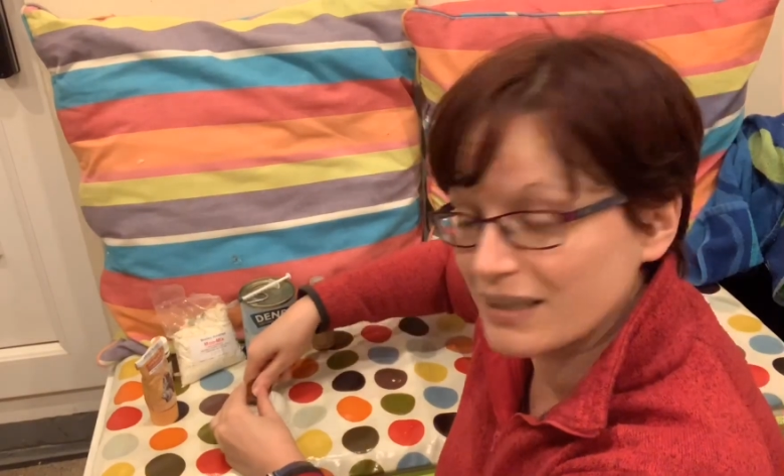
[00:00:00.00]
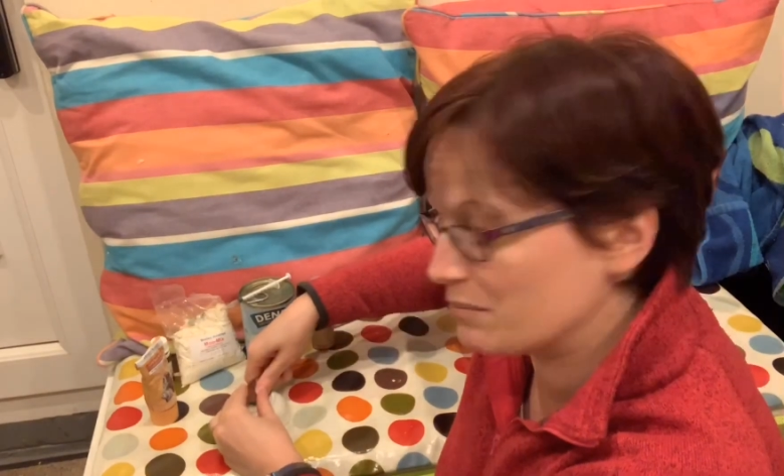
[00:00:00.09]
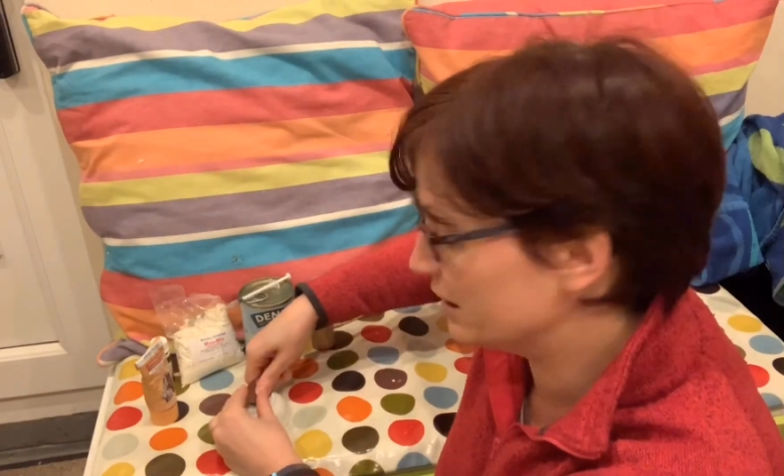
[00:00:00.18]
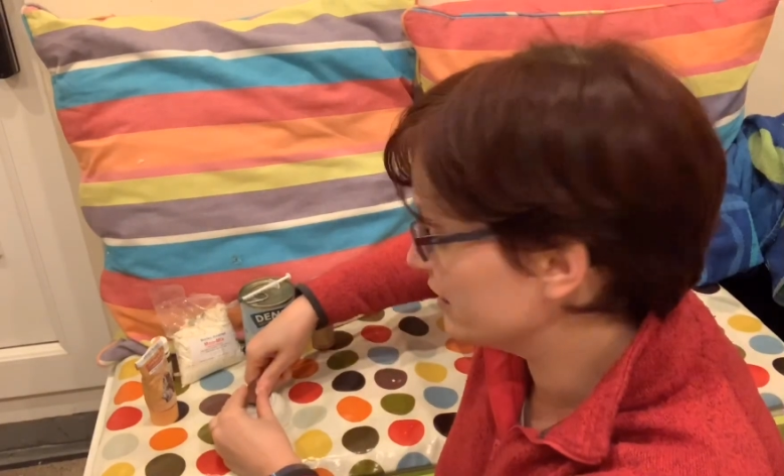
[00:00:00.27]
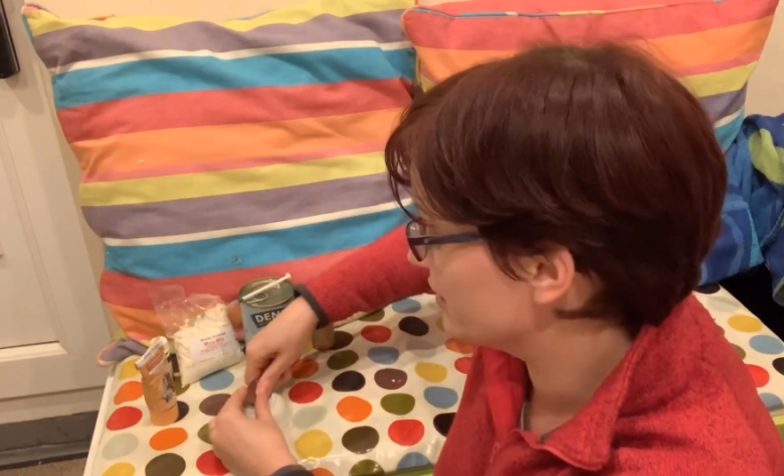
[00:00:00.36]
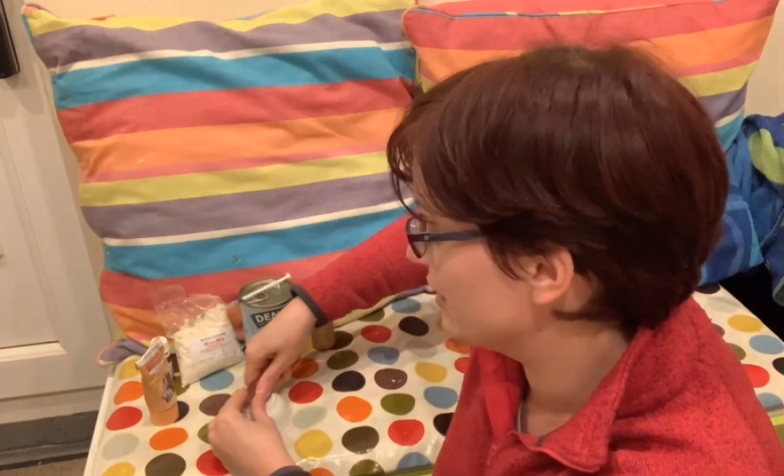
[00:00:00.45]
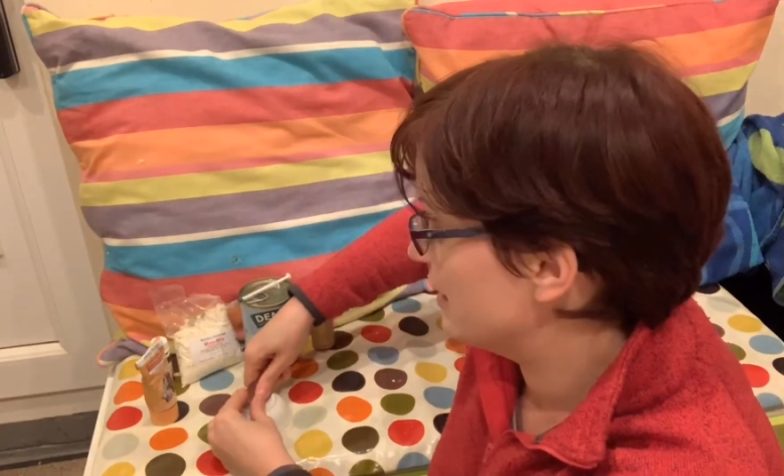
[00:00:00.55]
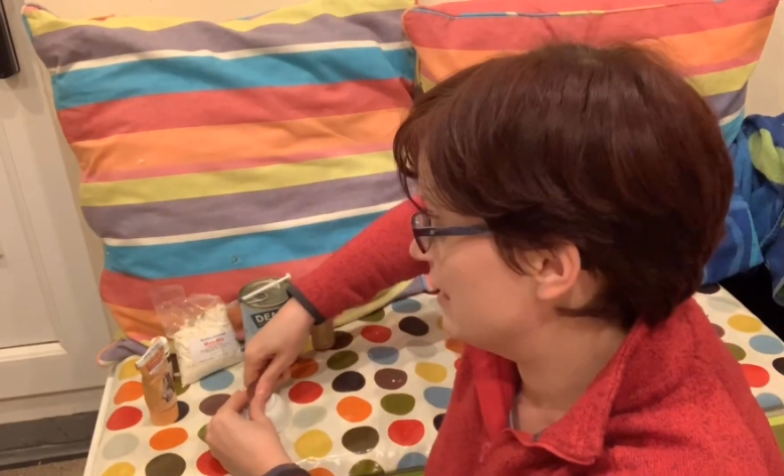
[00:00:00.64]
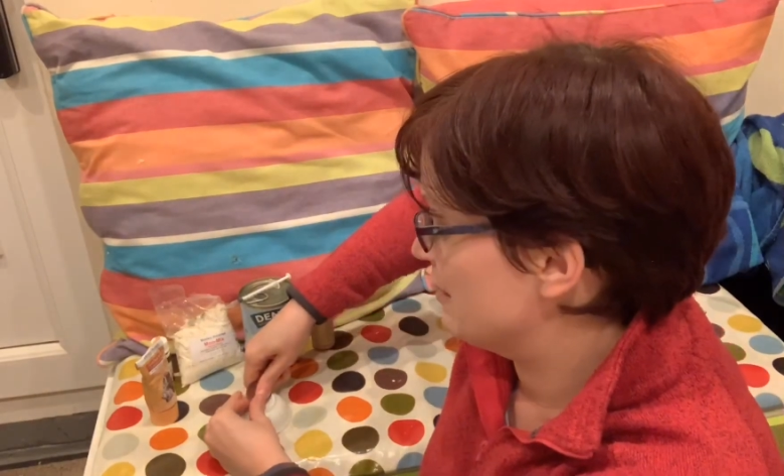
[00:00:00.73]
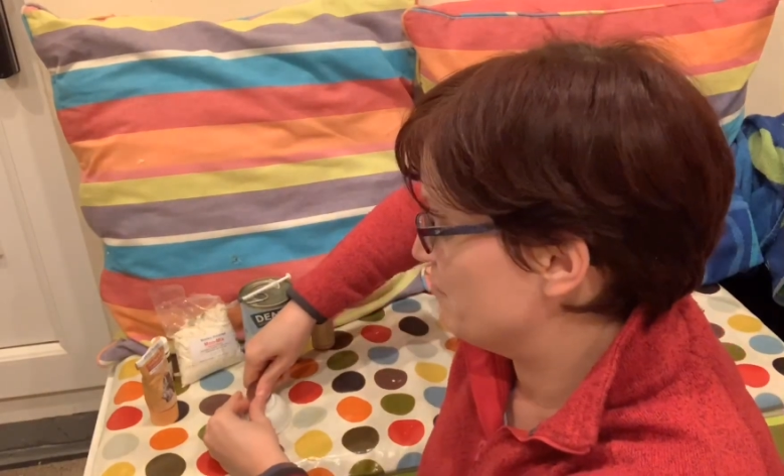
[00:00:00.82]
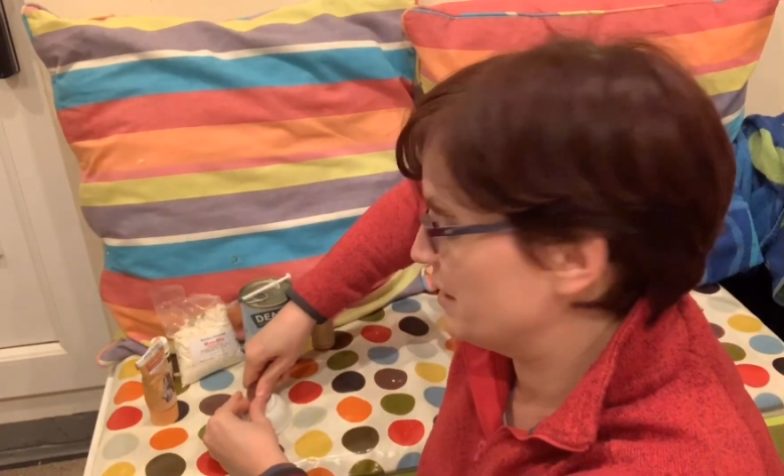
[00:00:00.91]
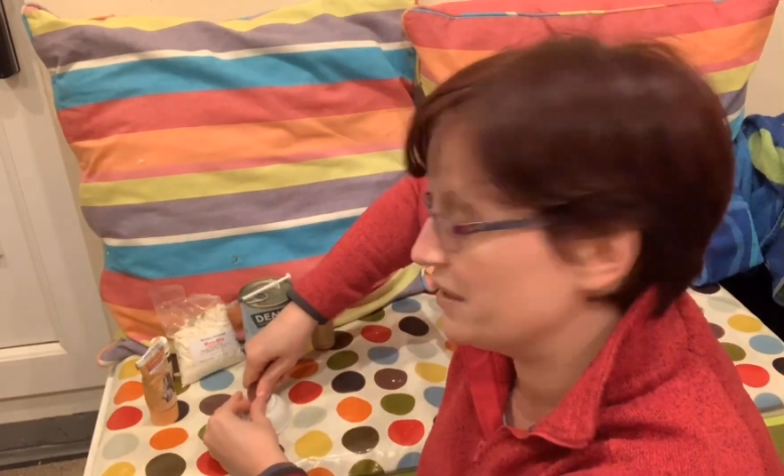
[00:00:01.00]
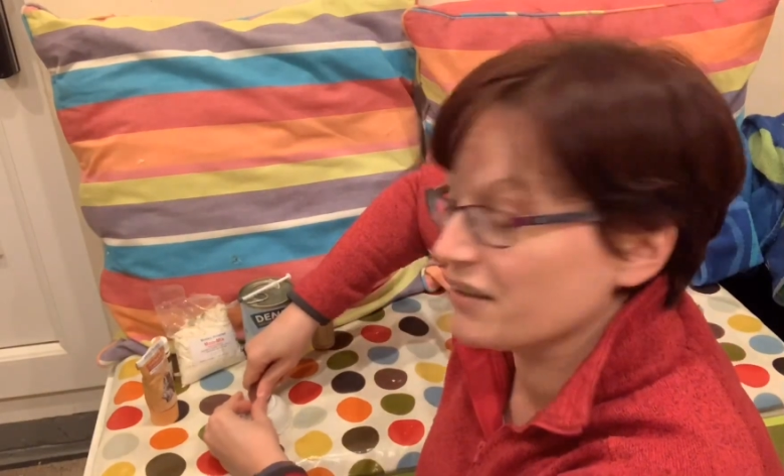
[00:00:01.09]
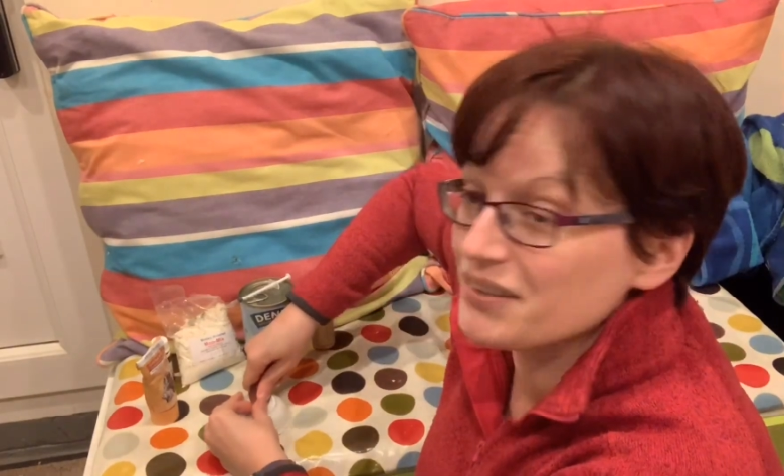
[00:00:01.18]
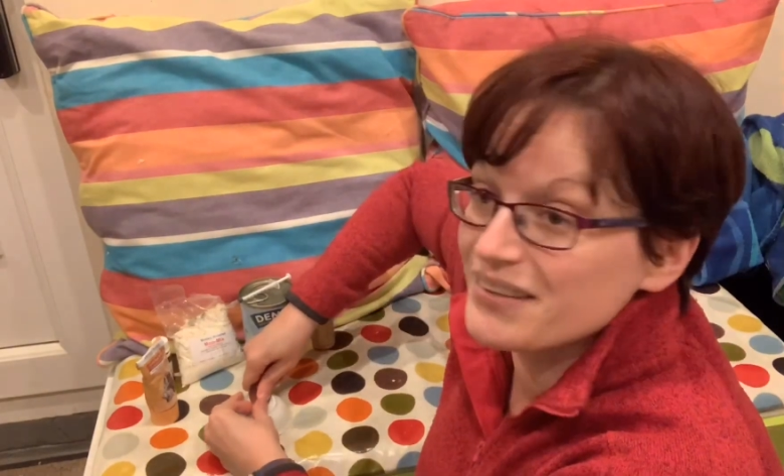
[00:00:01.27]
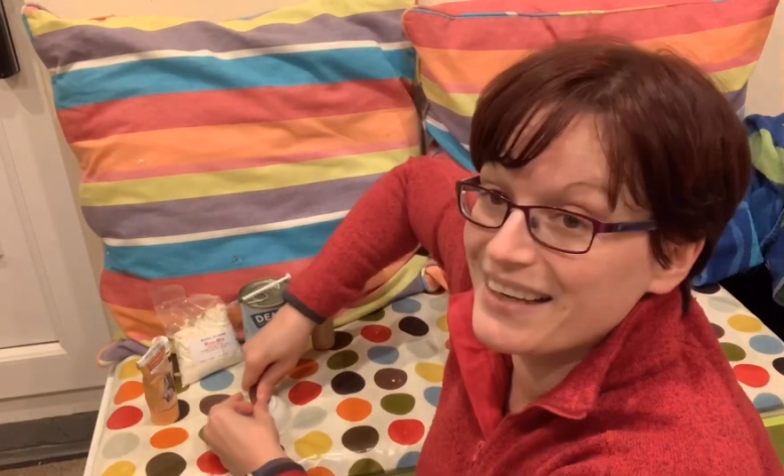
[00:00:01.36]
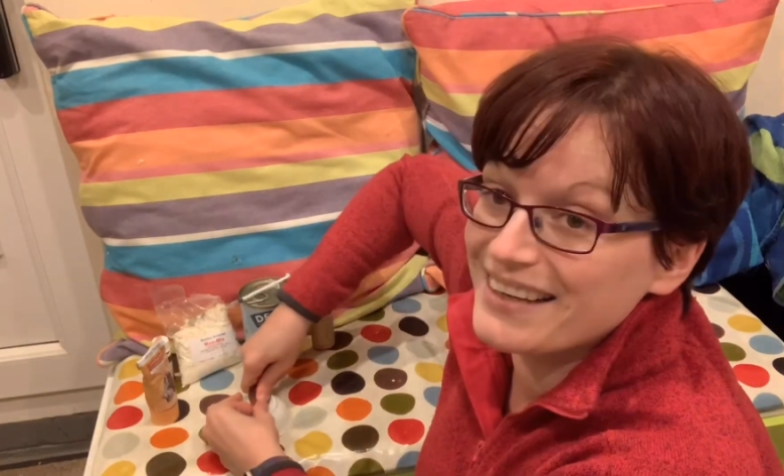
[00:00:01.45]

tablets, because they